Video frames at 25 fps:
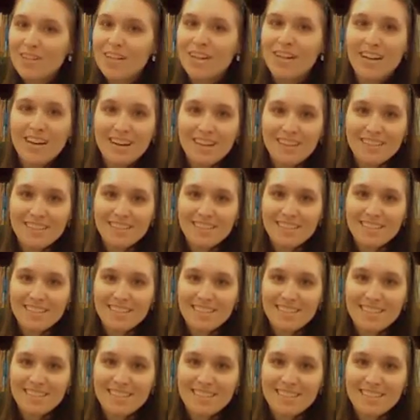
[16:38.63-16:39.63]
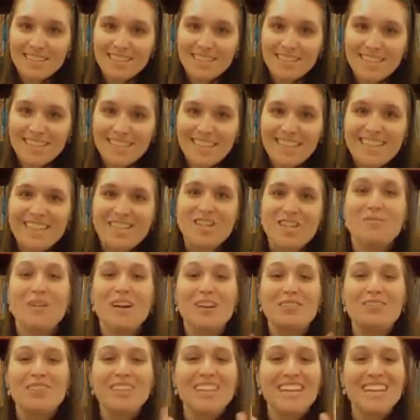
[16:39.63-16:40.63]
holiday season.
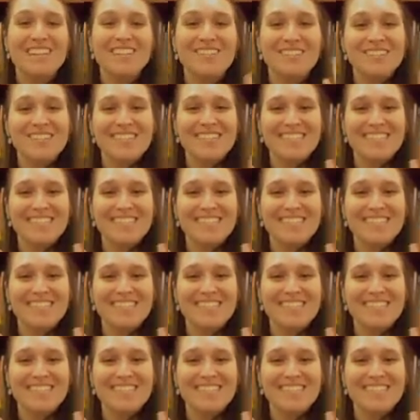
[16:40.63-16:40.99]
Goodbye for now.